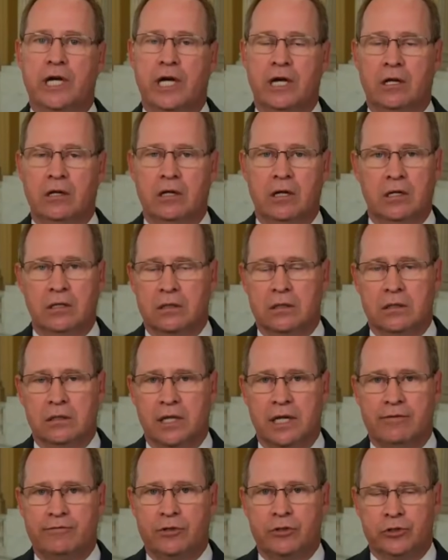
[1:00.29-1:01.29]
called
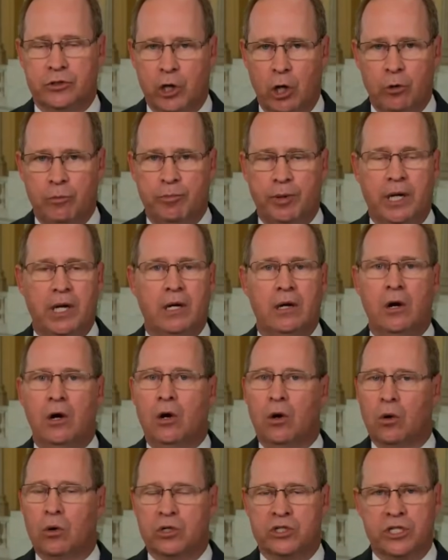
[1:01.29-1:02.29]
levodopa
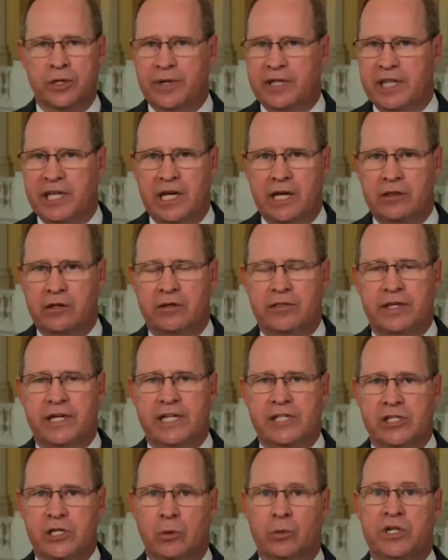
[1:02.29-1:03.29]
or some of the other
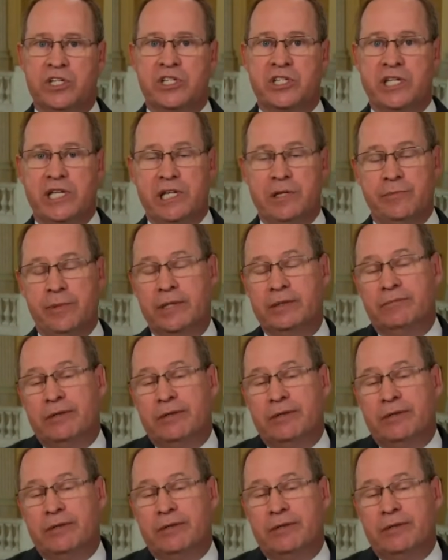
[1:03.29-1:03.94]
things that we see,